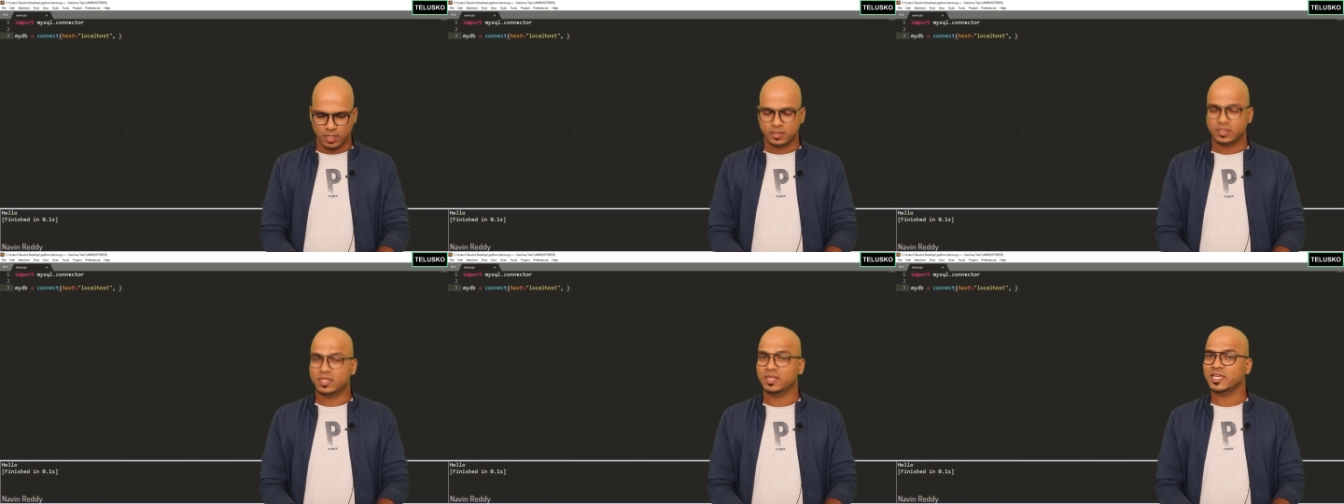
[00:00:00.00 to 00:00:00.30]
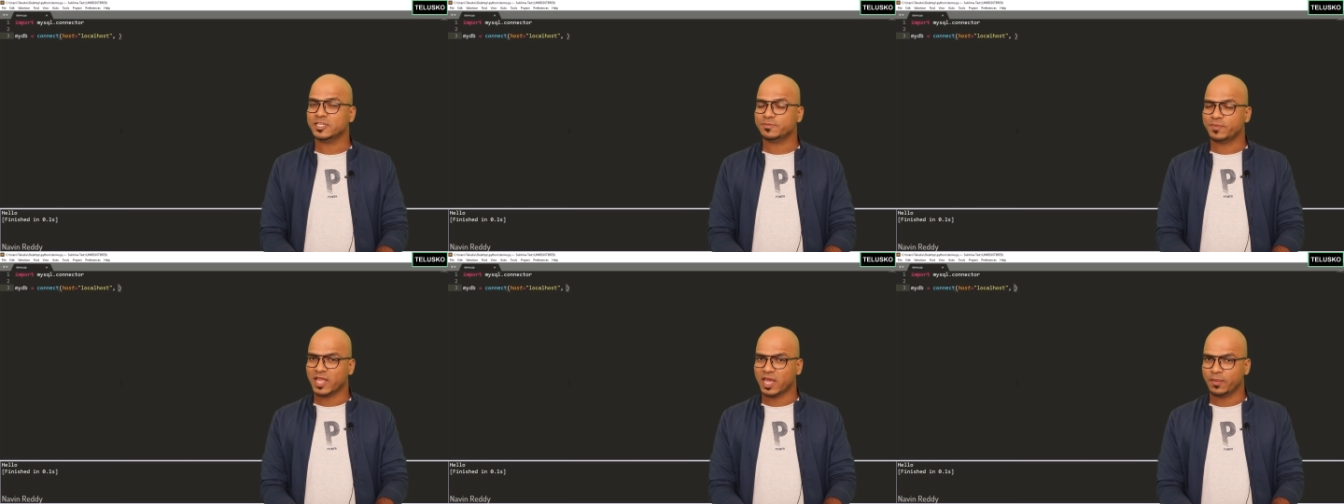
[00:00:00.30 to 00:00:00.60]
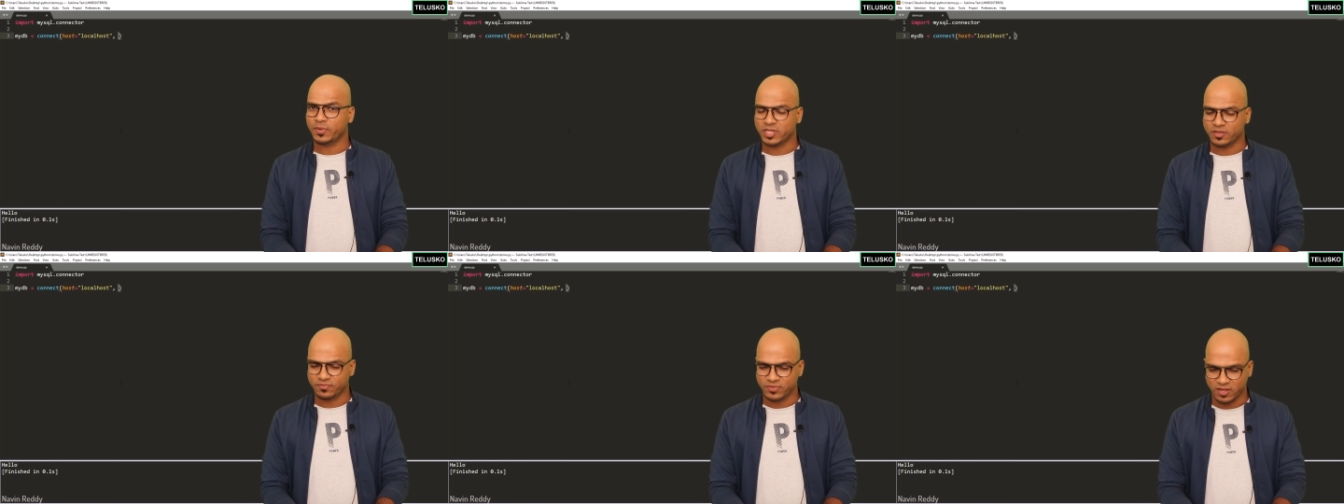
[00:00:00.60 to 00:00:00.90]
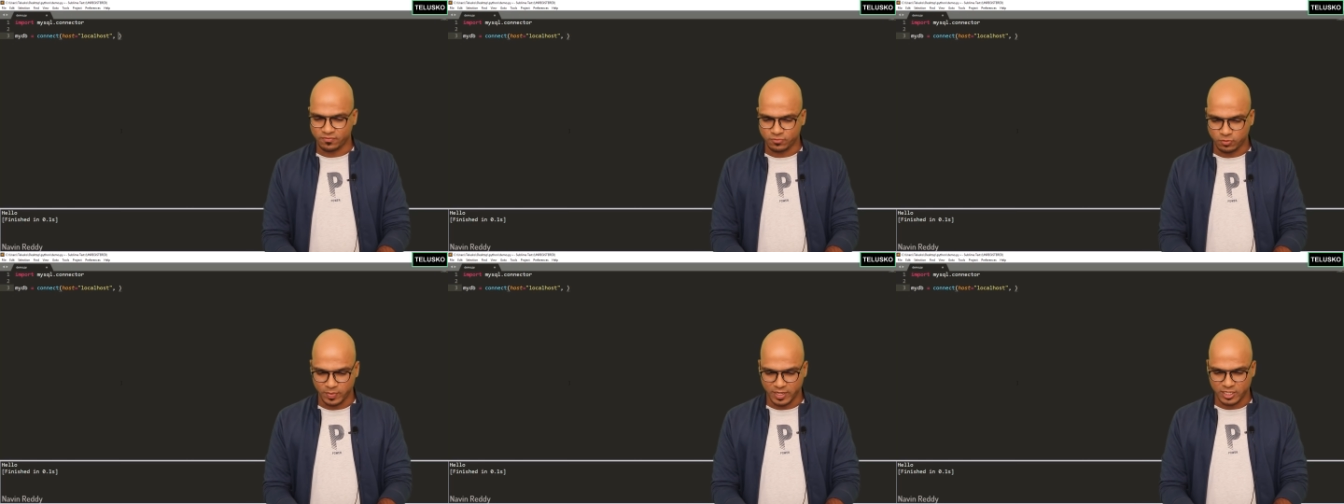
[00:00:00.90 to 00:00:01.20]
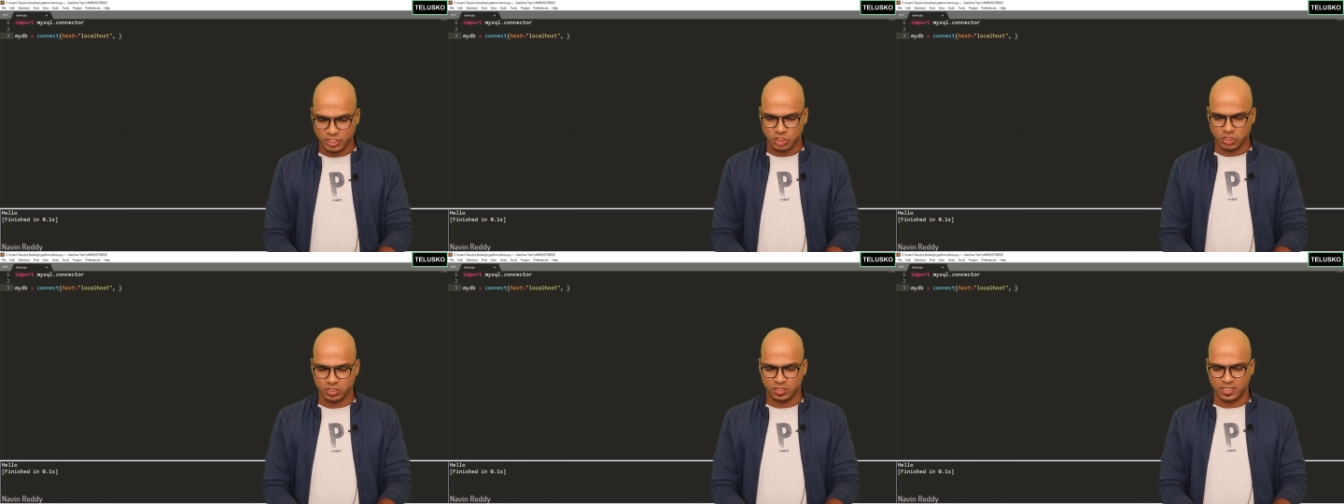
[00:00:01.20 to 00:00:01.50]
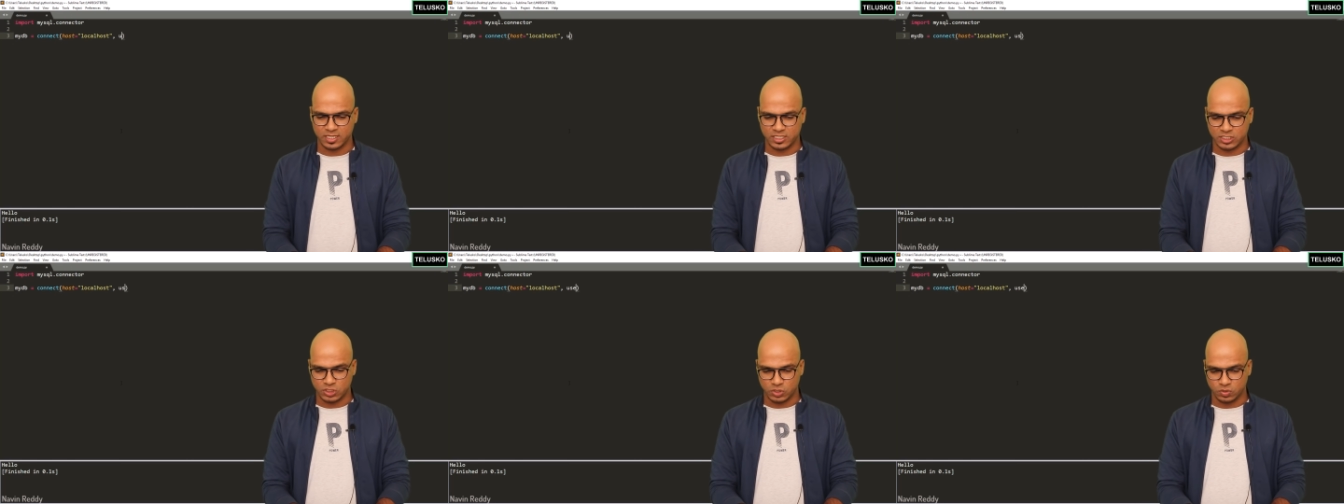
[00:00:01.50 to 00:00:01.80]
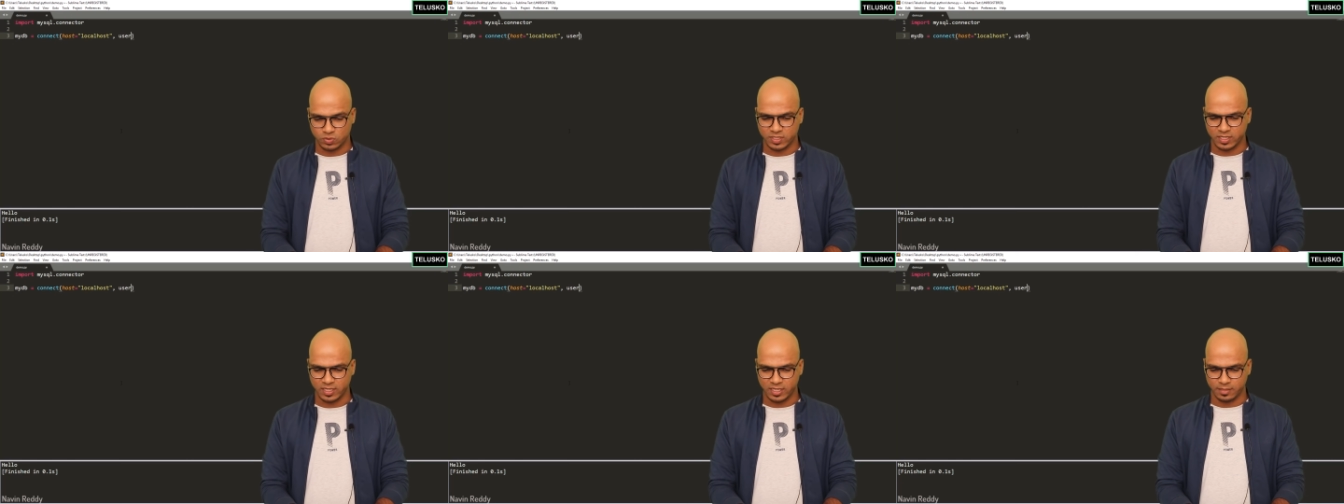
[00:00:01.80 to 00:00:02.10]
The next parameter we have to mention is
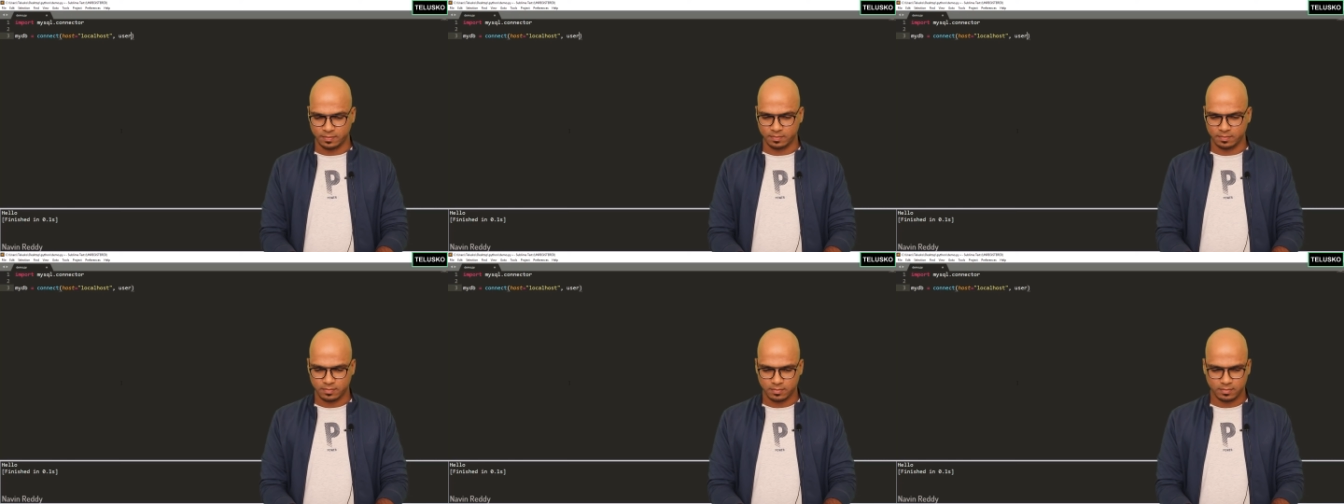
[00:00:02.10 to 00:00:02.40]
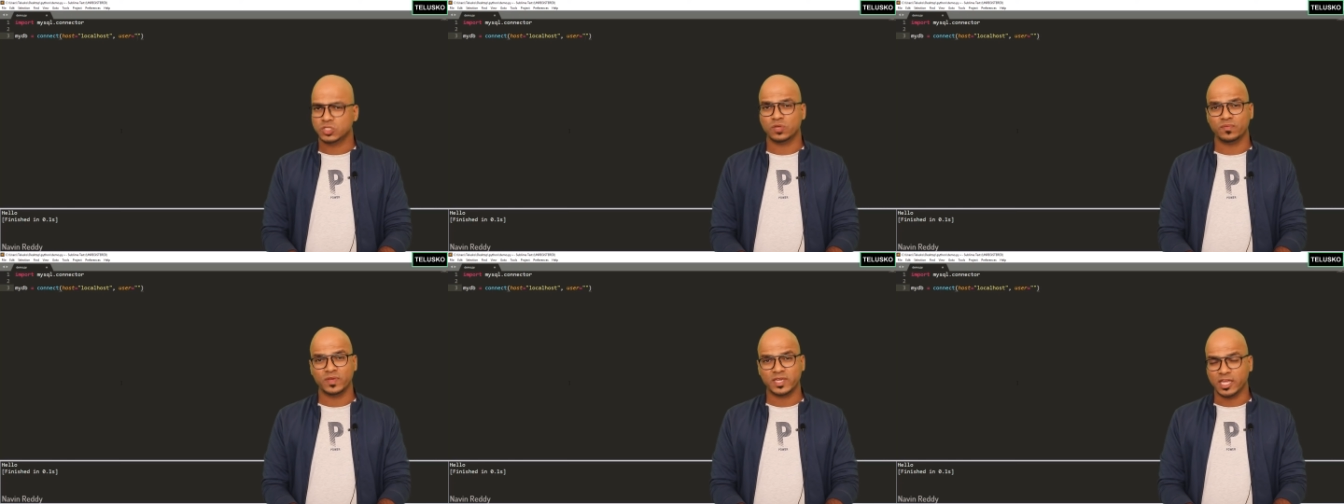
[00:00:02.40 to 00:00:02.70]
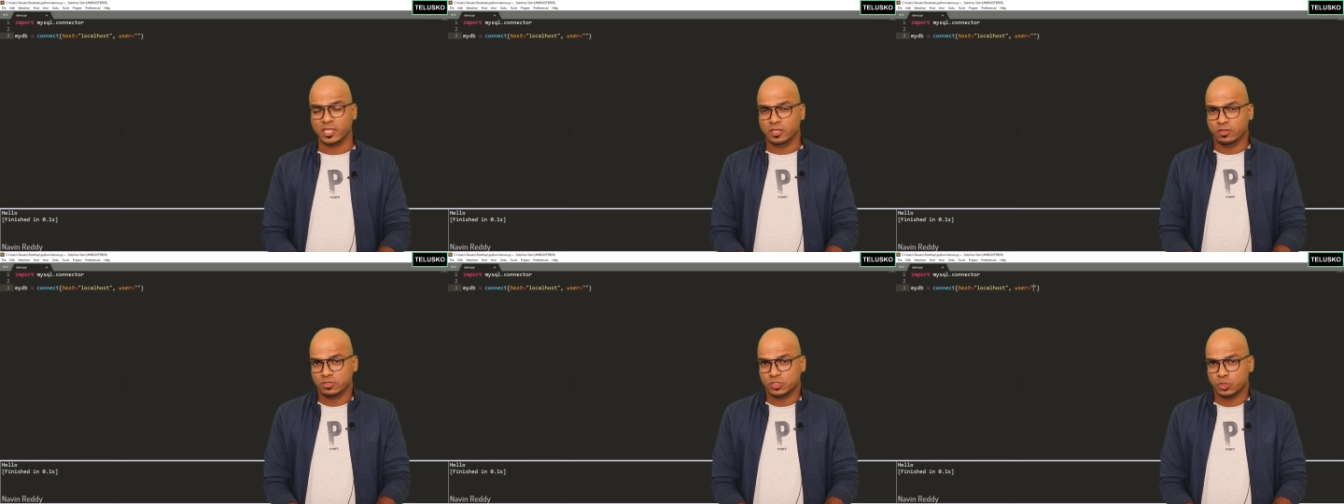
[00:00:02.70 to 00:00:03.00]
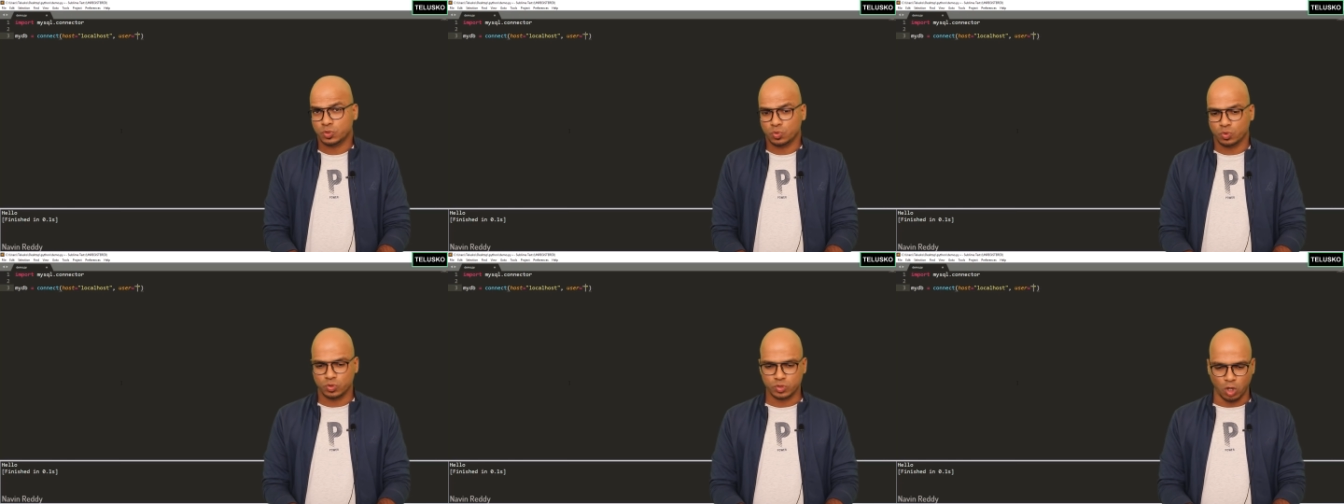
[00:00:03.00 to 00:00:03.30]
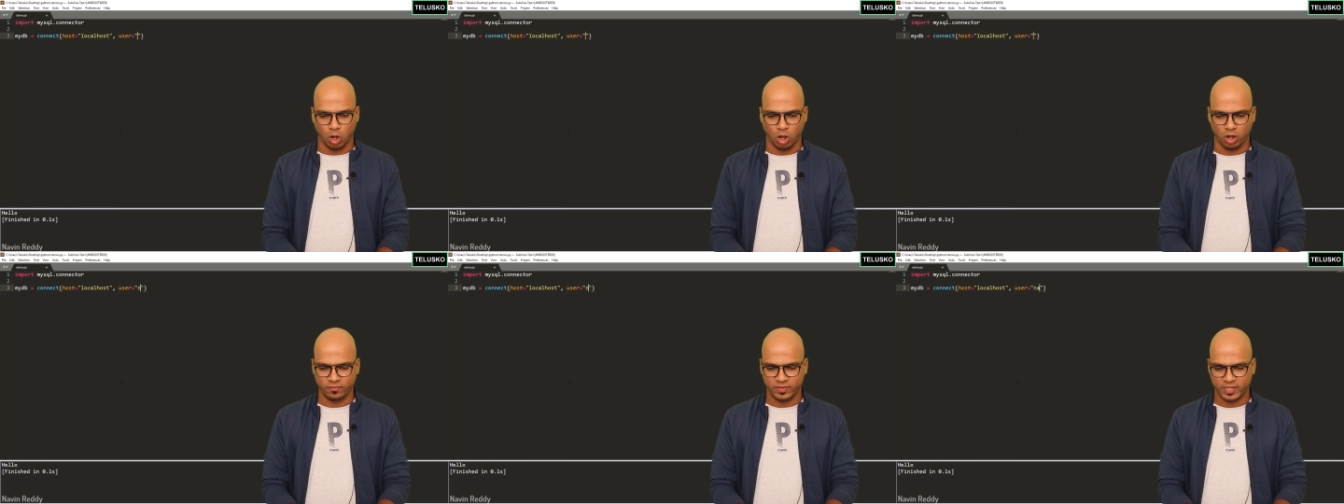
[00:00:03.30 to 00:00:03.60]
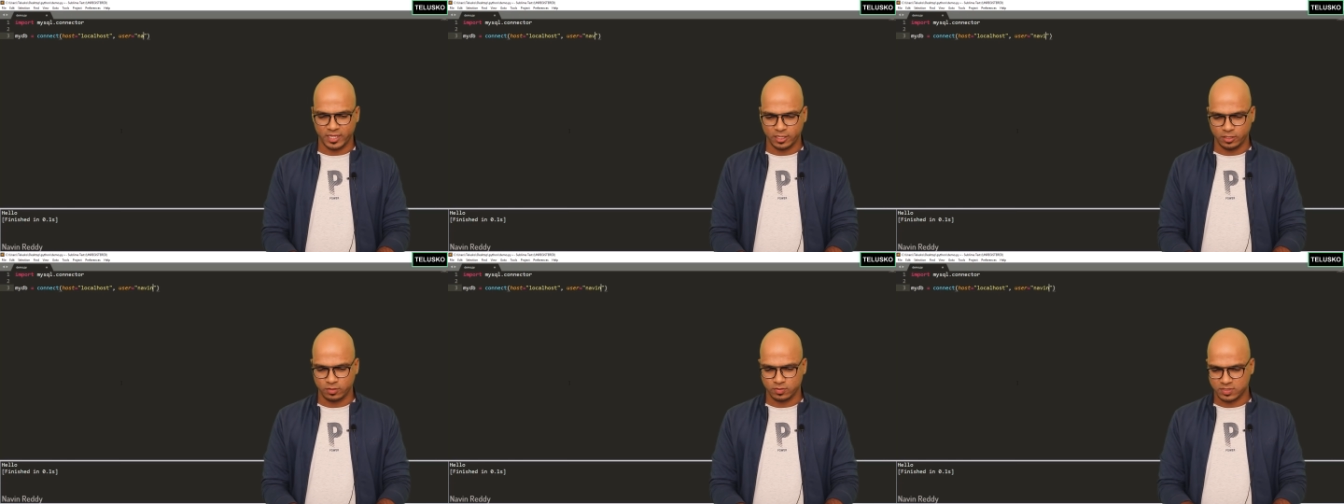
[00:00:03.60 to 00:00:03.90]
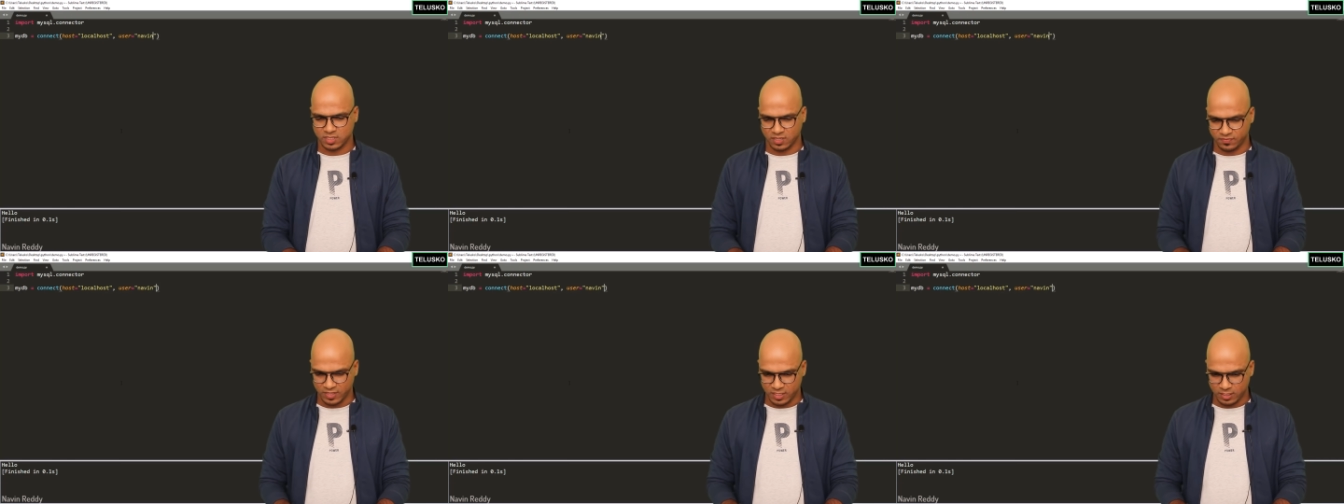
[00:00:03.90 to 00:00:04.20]
username. So we can use root or we can
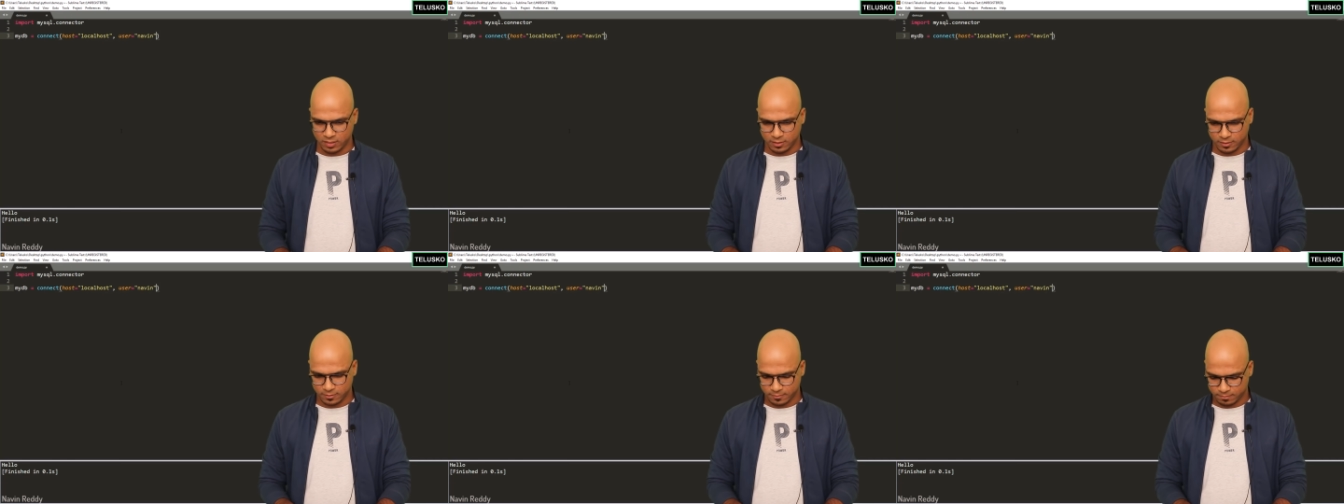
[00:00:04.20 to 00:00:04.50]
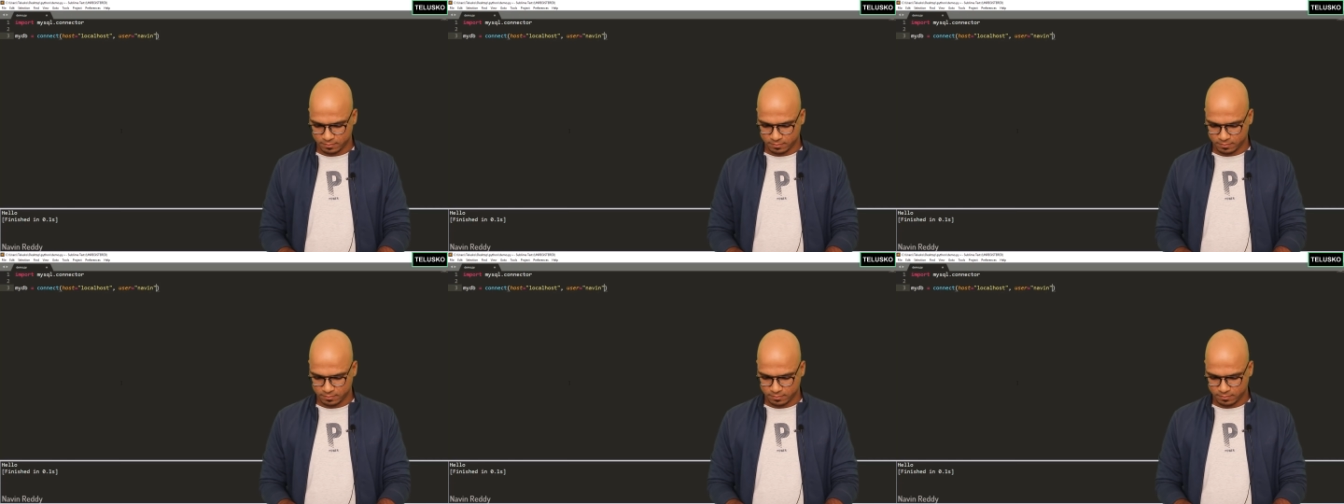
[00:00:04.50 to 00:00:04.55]
use Navin.